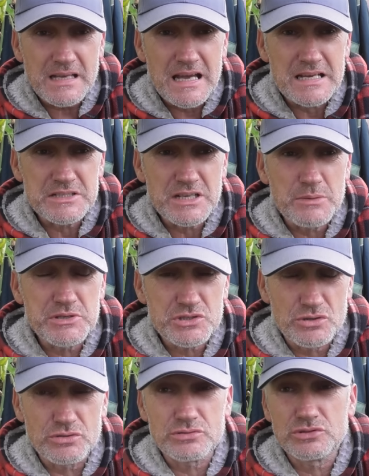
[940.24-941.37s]
And uh, we
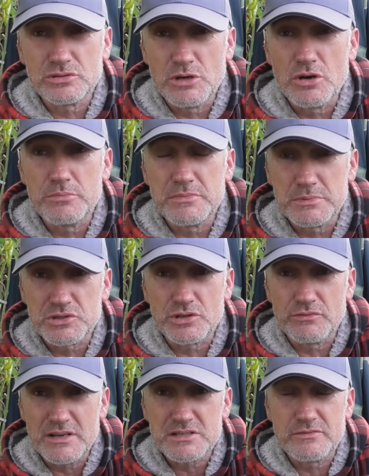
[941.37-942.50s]
took some home, we took
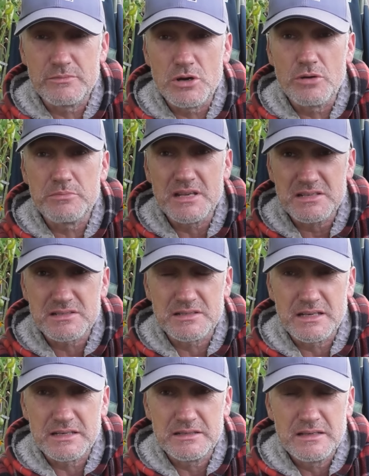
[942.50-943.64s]
the rest of them home
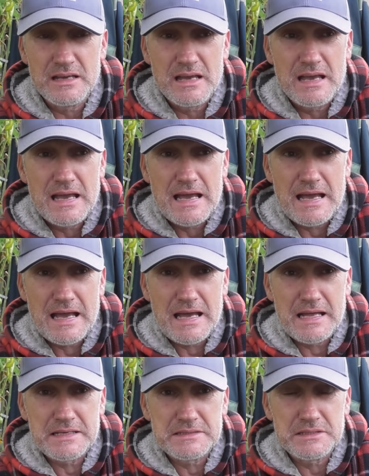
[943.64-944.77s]
yesterday,
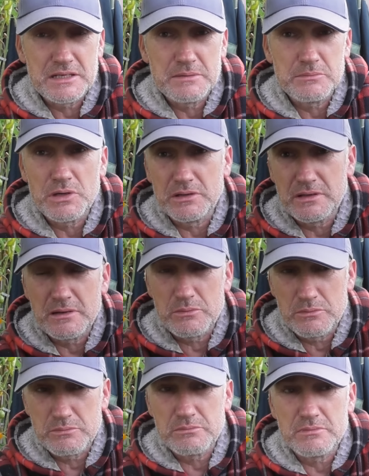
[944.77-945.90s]
and um,
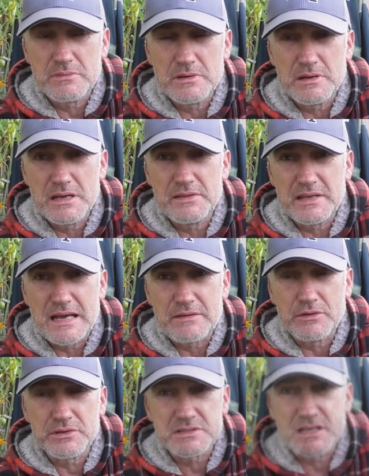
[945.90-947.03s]
well, here they are on the